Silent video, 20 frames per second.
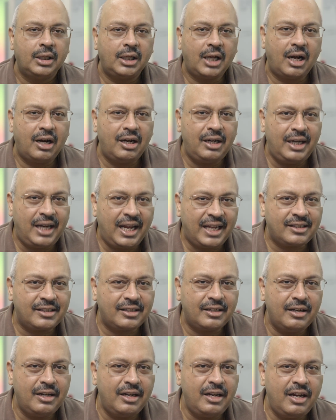Now, our
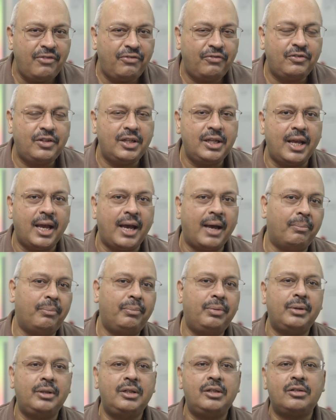next nifty
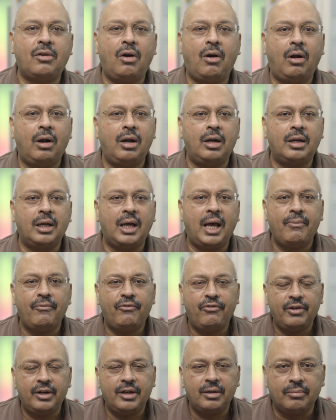app is called
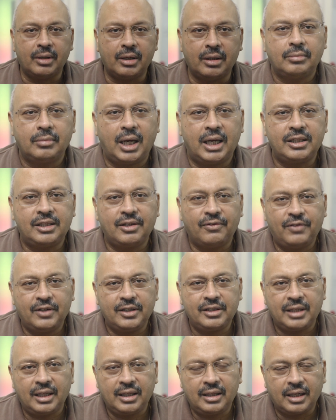Amphetamine. That's the
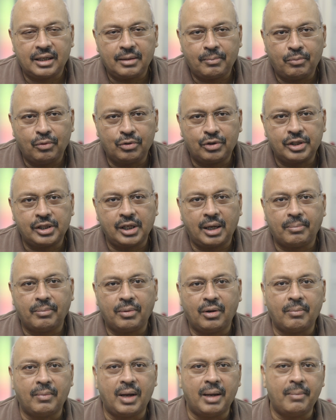first thing that boots up on my